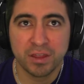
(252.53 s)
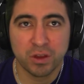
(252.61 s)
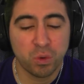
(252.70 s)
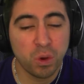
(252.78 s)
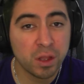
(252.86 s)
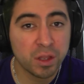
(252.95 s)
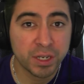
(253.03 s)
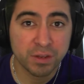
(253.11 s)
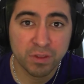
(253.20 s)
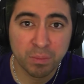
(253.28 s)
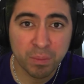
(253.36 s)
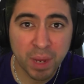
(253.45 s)
the quality
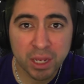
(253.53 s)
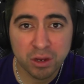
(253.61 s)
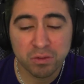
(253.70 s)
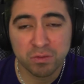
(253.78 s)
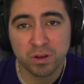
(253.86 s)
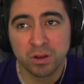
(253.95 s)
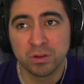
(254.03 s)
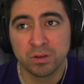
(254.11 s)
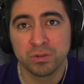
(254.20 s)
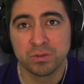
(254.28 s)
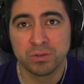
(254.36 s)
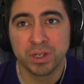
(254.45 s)
of the
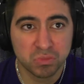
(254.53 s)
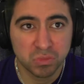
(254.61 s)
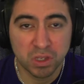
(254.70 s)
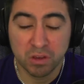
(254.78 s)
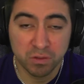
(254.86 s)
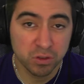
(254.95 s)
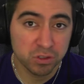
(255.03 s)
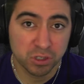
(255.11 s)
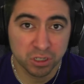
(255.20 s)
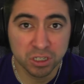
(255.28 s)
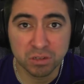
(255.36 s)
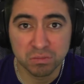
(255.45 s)
microphone, it feels
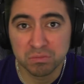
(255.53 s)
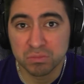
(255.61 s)
good.